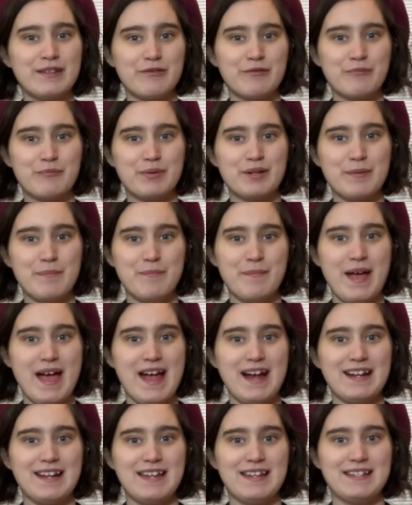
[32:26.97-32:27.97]
put a
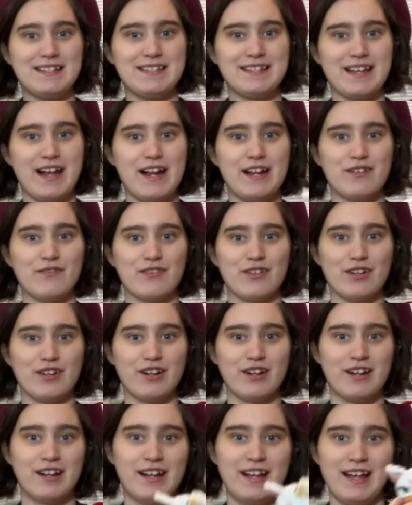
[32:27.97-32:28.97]
magnet inside of
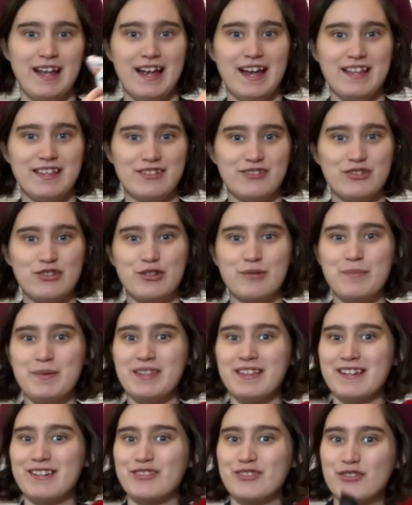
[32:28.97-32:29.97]
her and then she could be
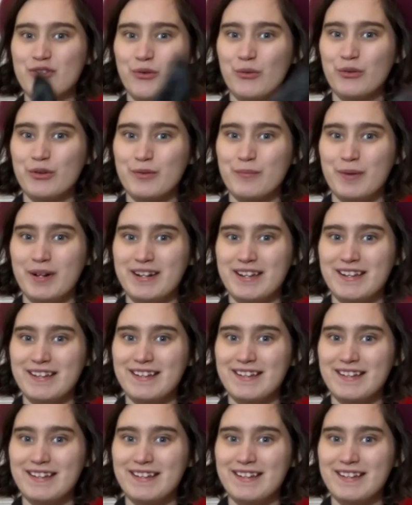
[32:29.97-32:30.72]
like a shoulder buddy.